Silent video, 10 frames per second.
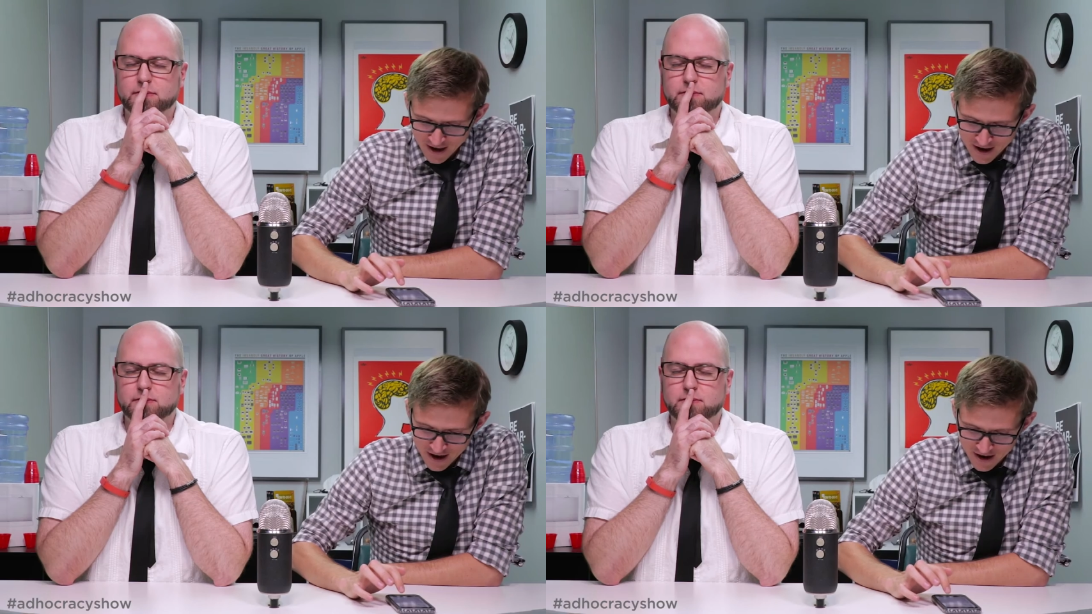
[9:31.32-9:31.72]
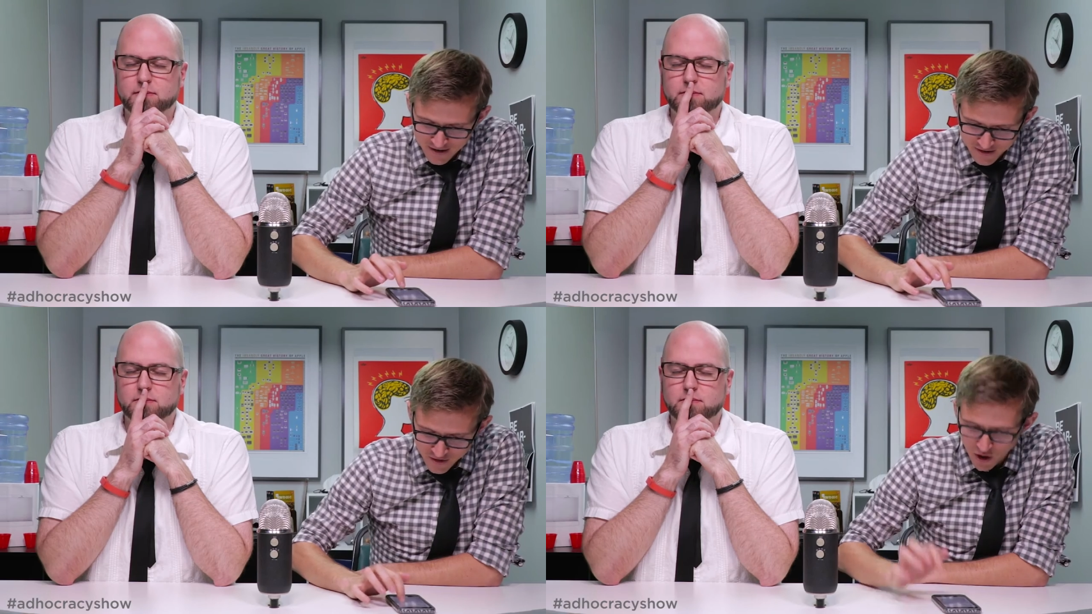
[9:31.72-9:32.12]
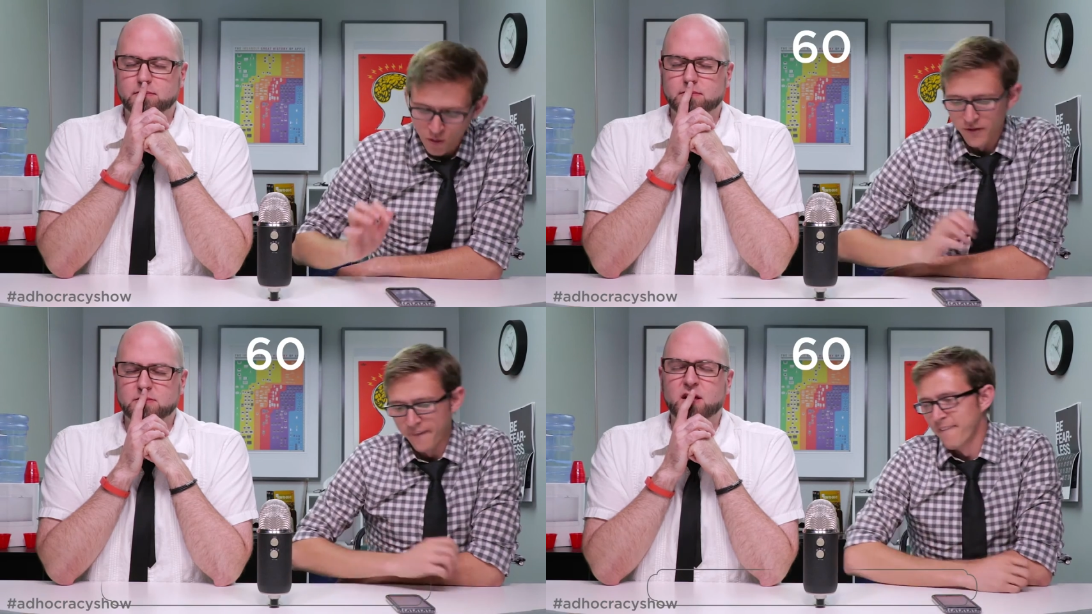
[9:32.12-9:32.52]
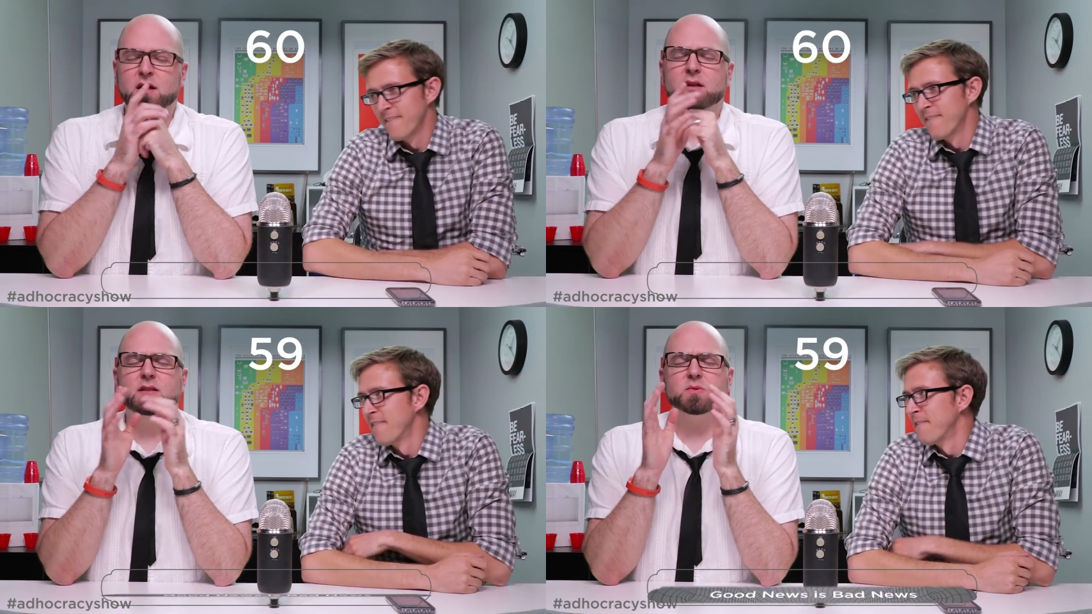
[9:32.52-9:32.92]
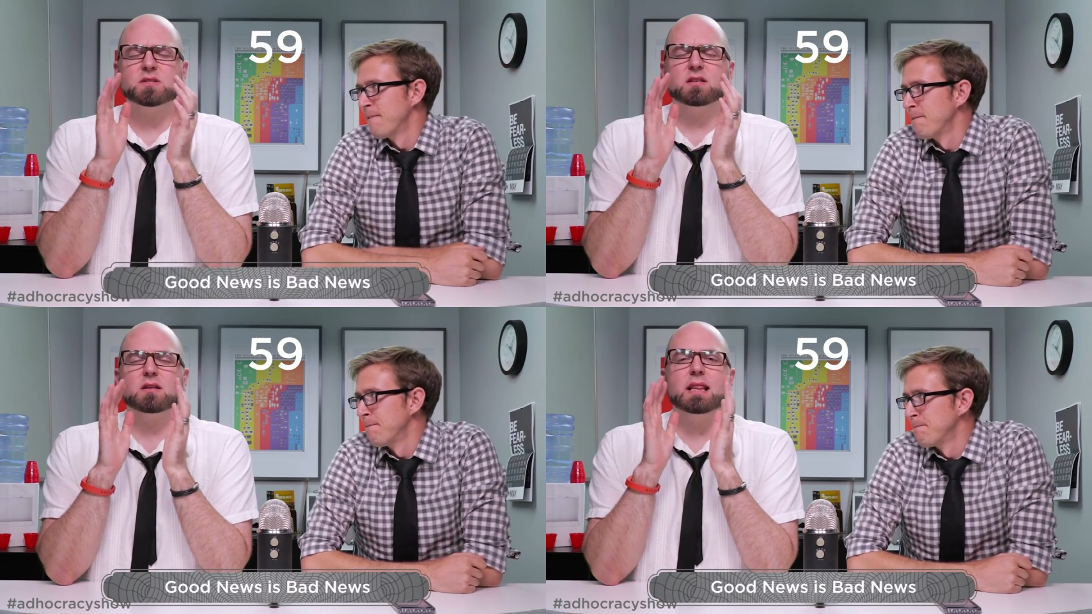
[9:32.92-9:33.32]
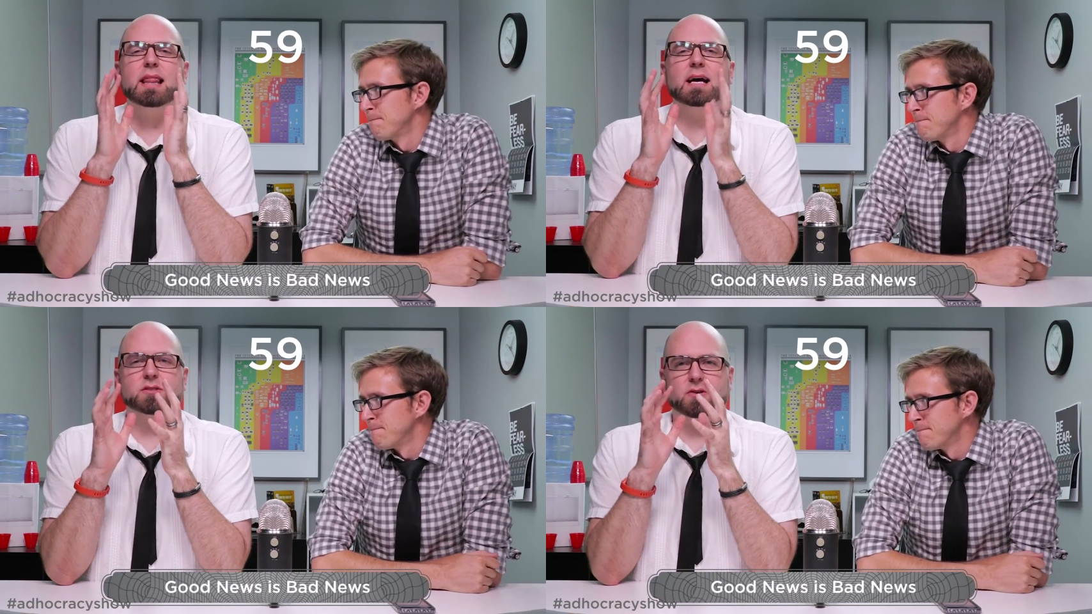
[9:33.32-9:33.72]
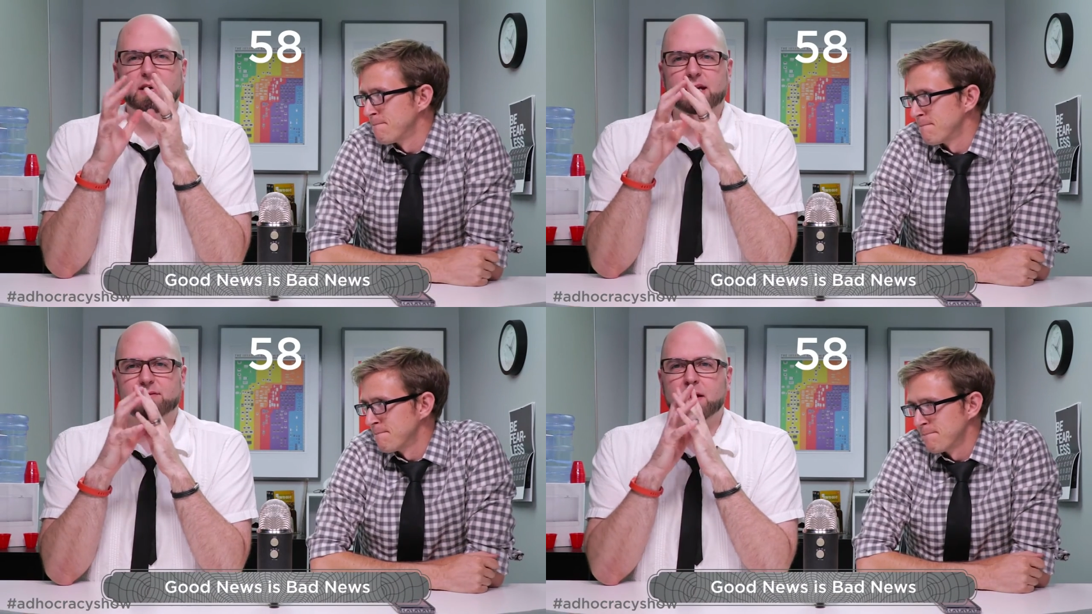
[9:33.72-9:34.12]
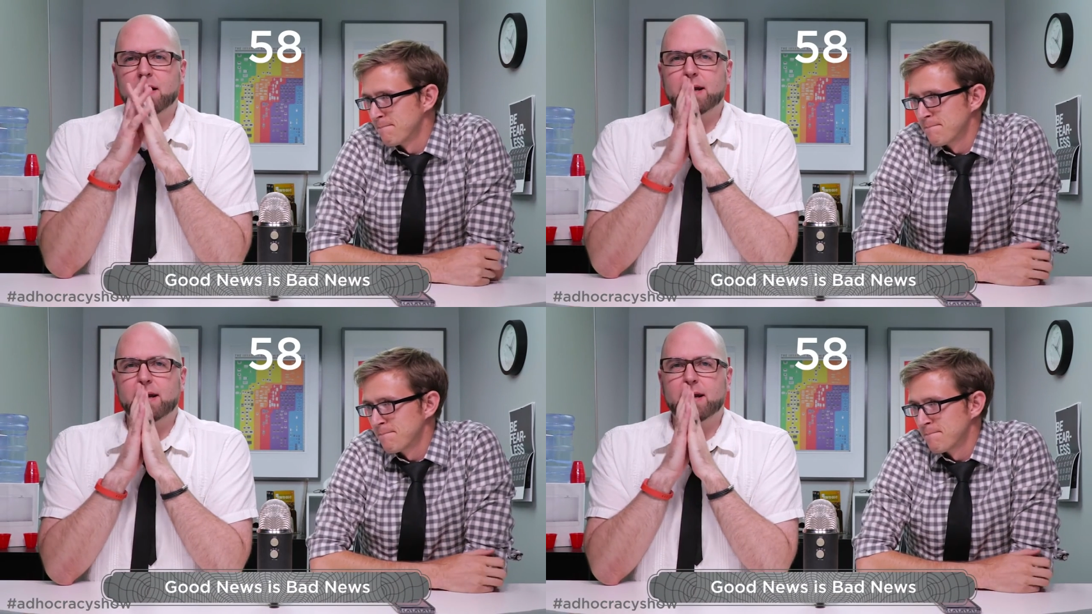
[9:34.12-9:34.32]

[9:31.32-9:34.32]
Speaker 1: and go. This one's a little less creative.